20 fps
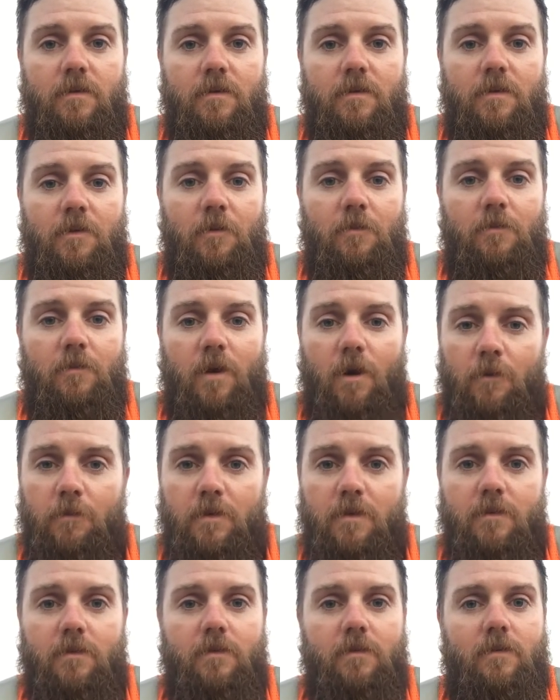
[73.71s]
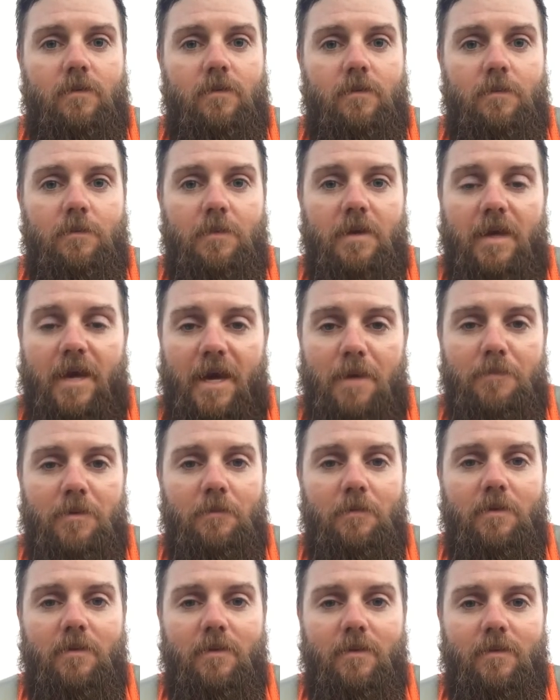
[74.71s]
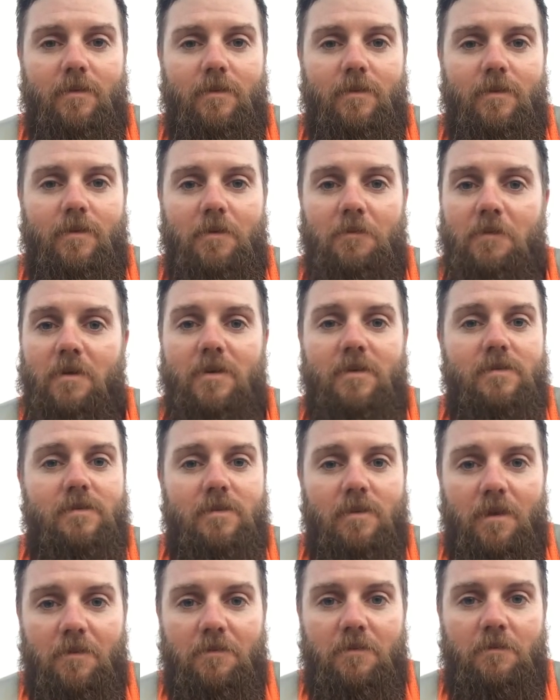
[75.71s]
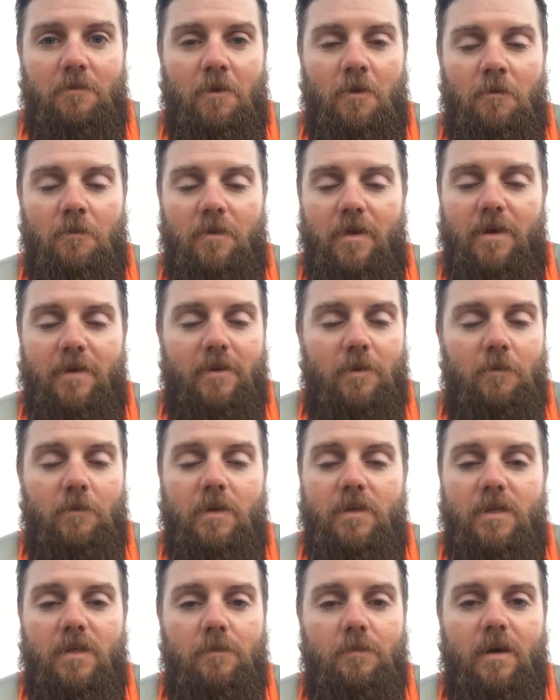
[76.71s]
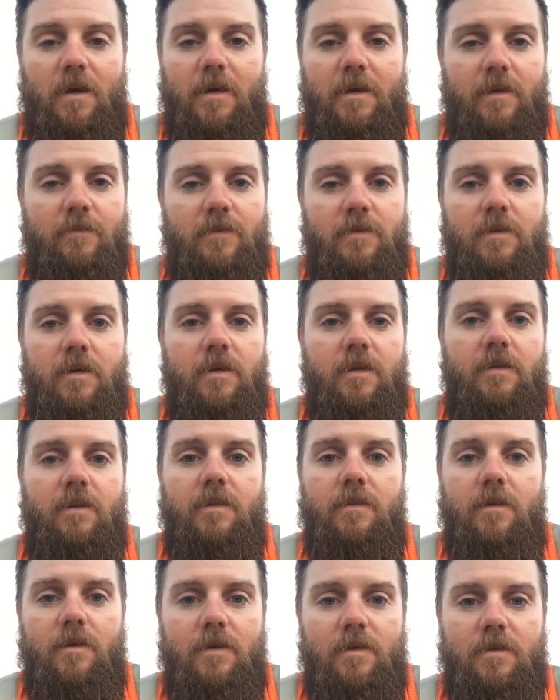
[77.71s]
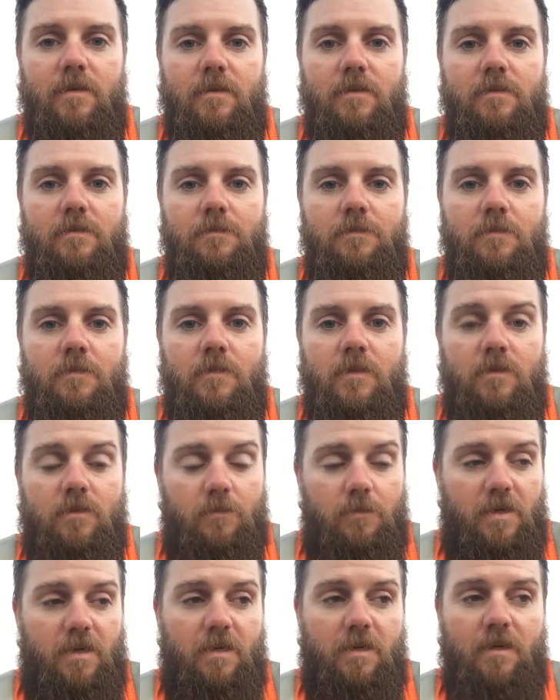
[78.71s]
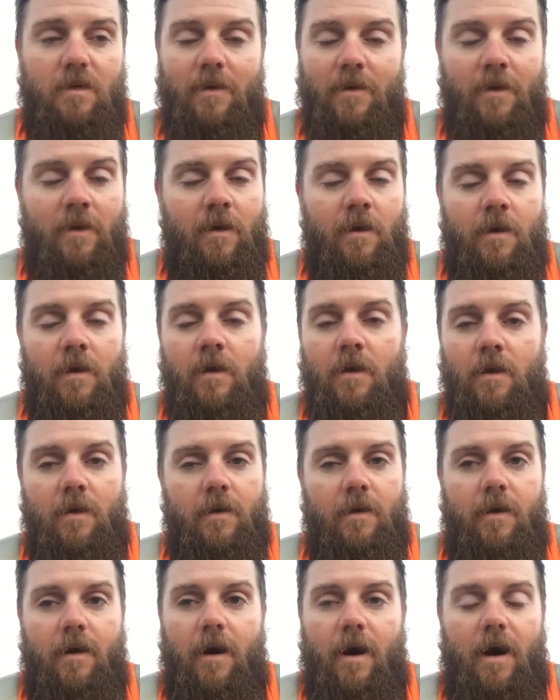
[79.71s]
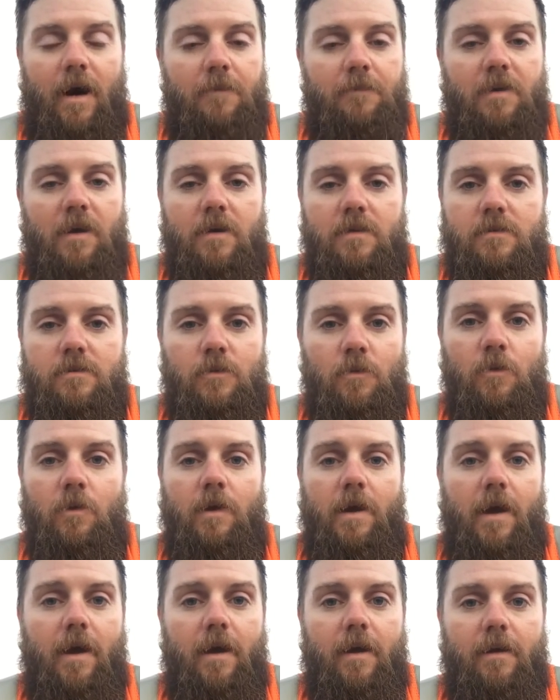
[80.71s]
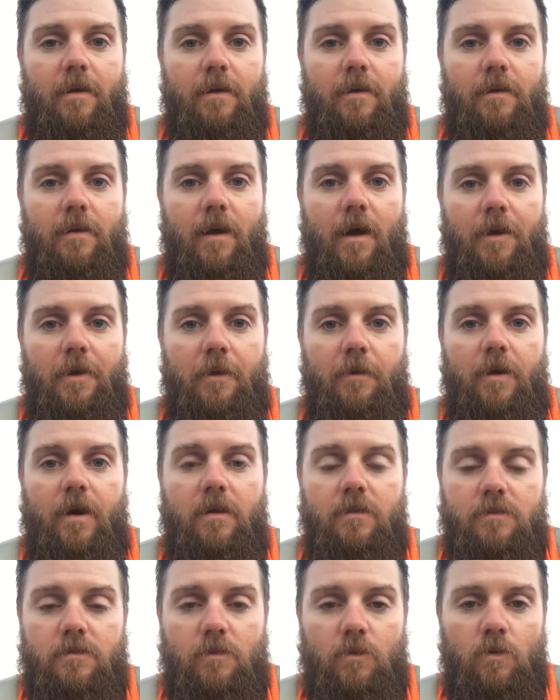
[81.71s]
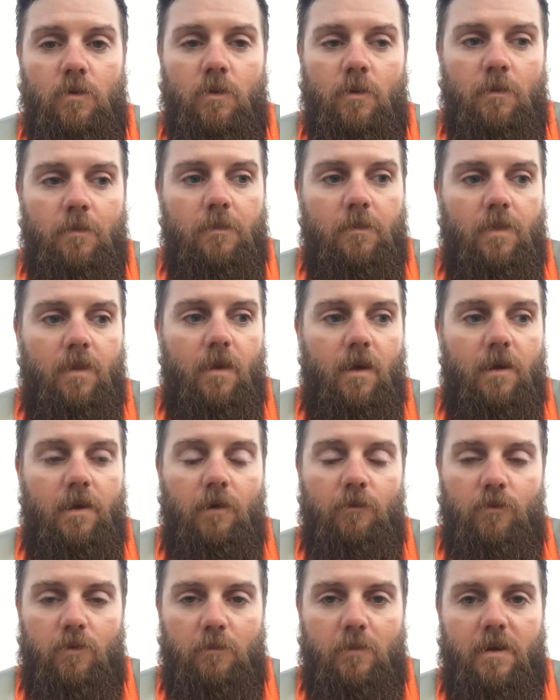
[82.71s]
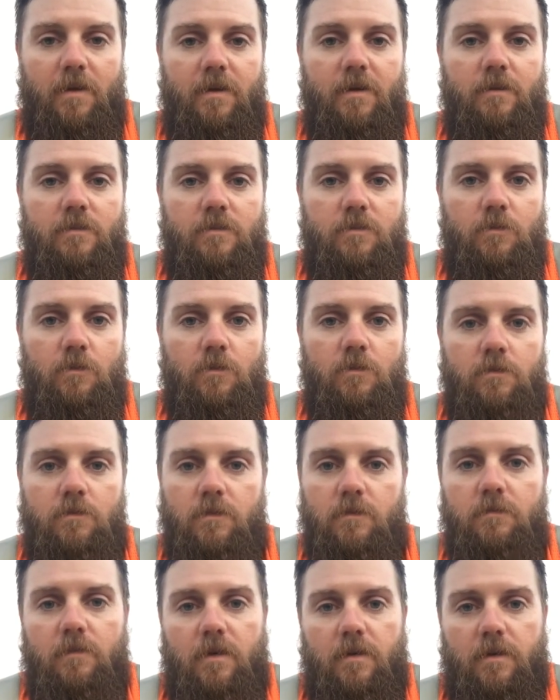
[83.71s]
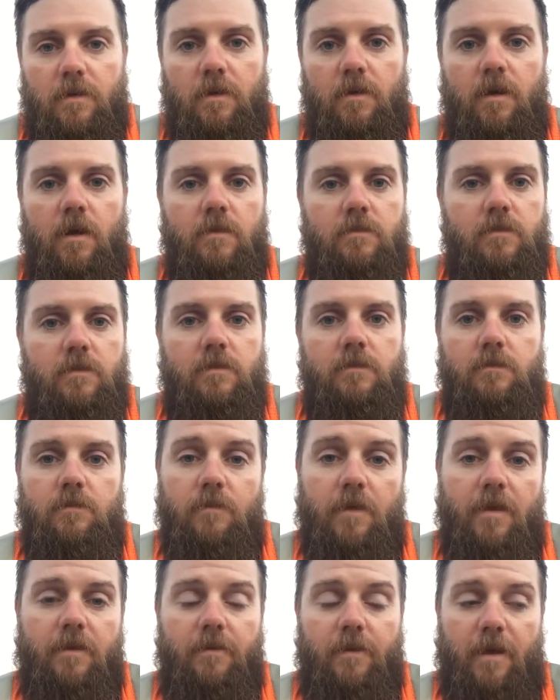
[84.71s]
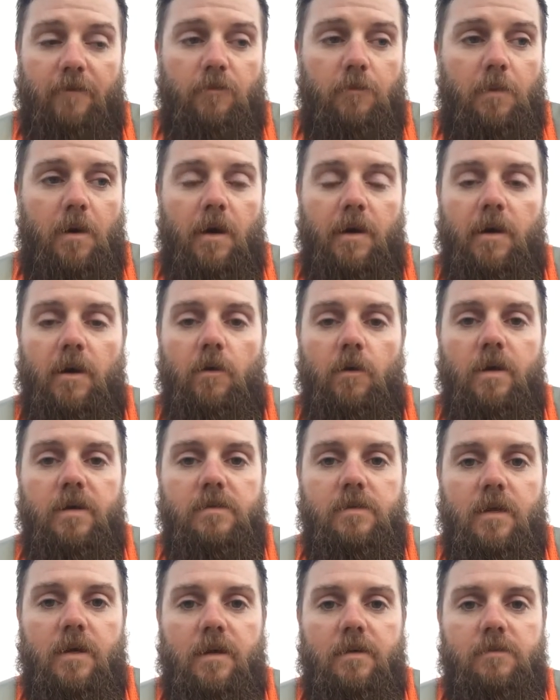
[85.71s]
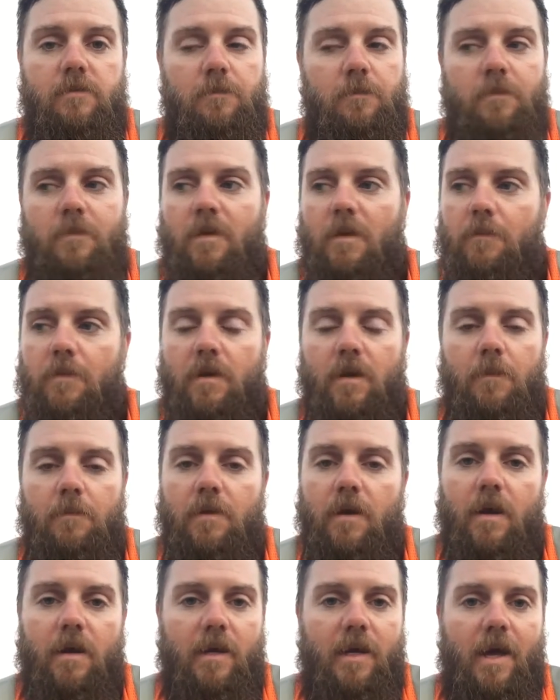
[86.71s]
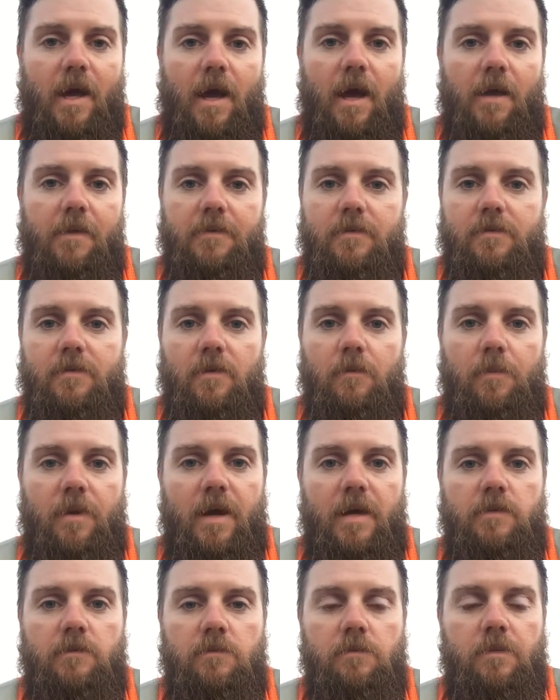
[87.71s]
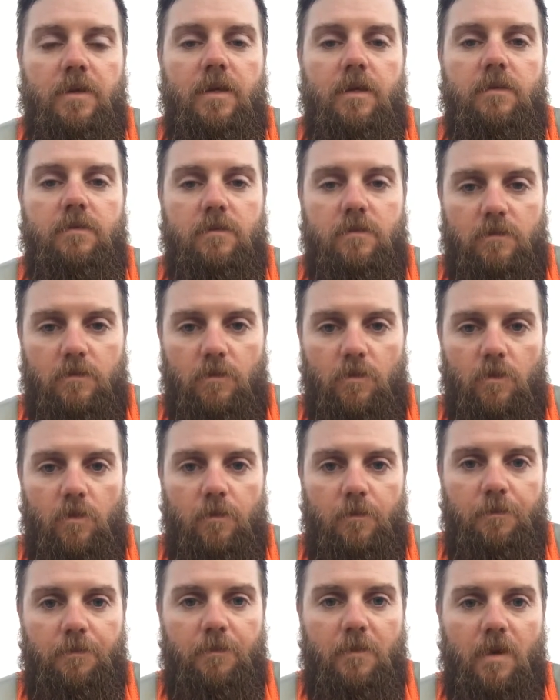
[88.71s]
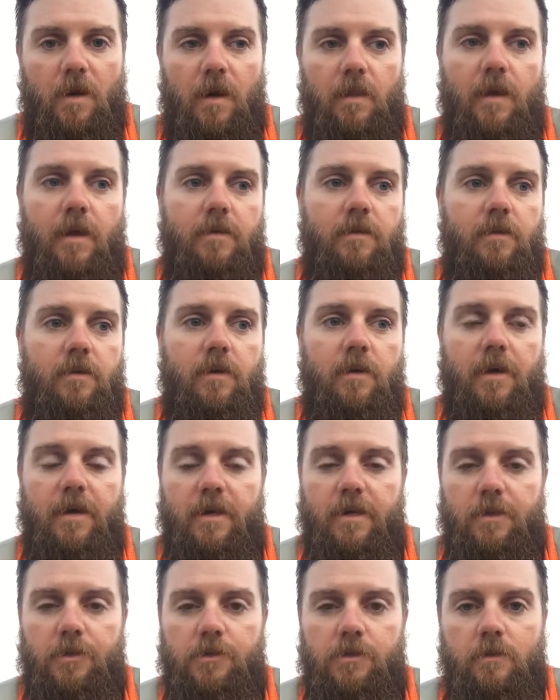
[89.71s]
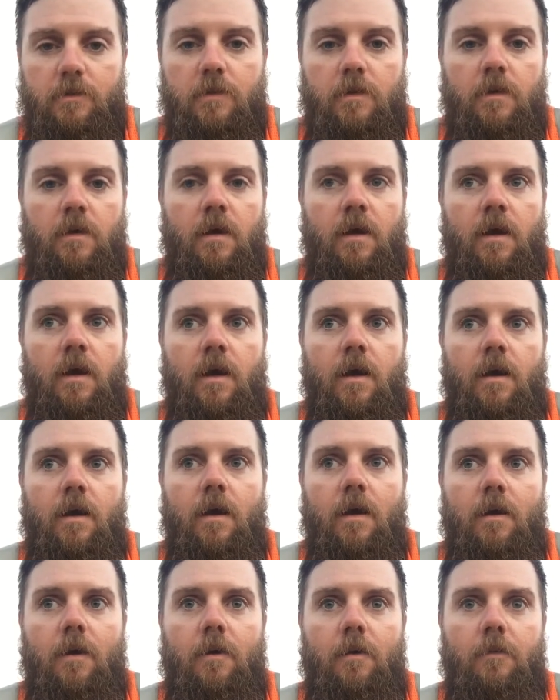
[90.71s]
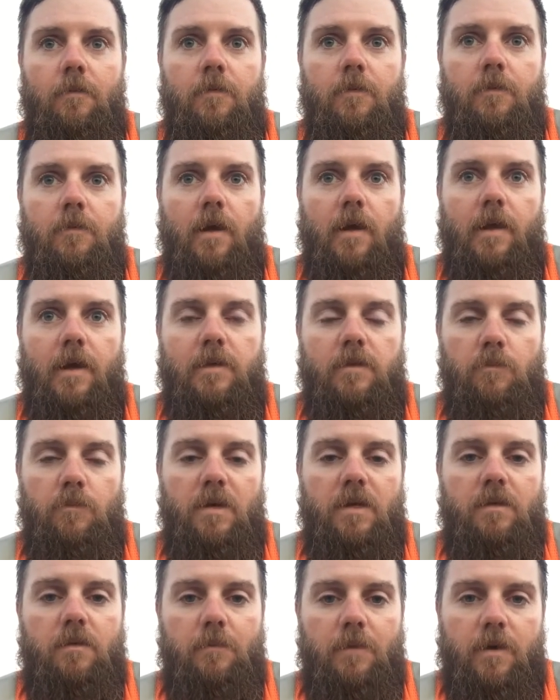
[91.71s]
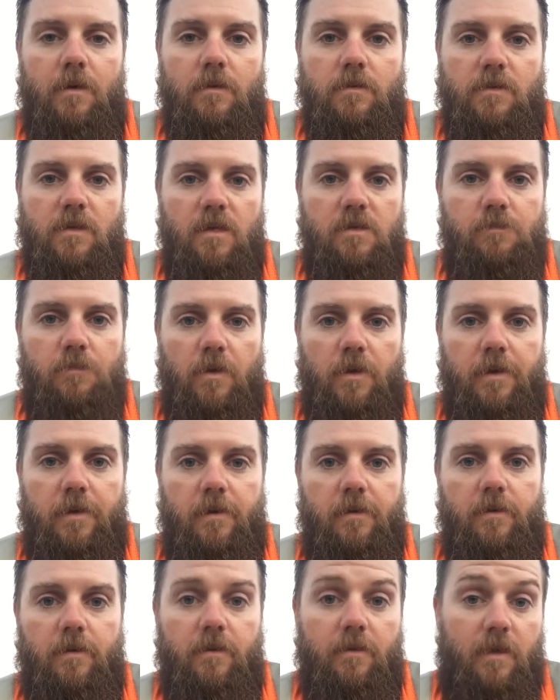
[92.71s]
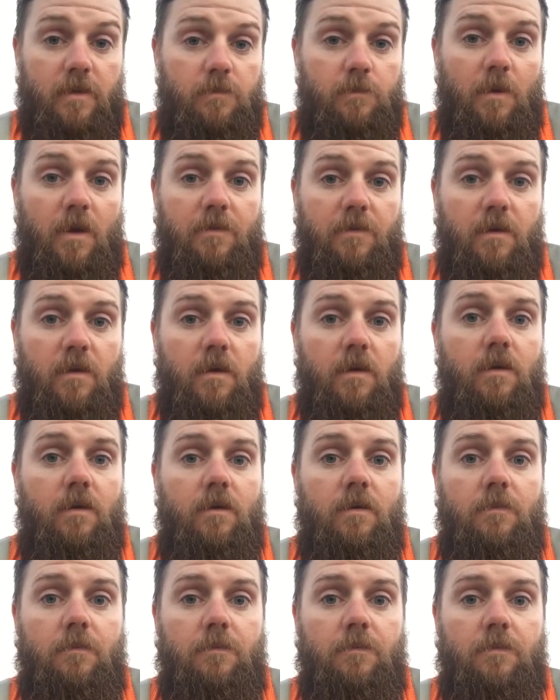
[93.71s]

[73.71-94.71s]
You know, own it. Be happy with it. You know, there is nothing wrong with that. Don't let anybody ever tell you that there is. To me, I'm not a score guy. I know how to score. I know what my deer score out of curiosity that everybody always asks, but I'm not a guy that's going to pass one because of score. I like to hunt age. Uh, I like to beat the better chess player, and that's my thing.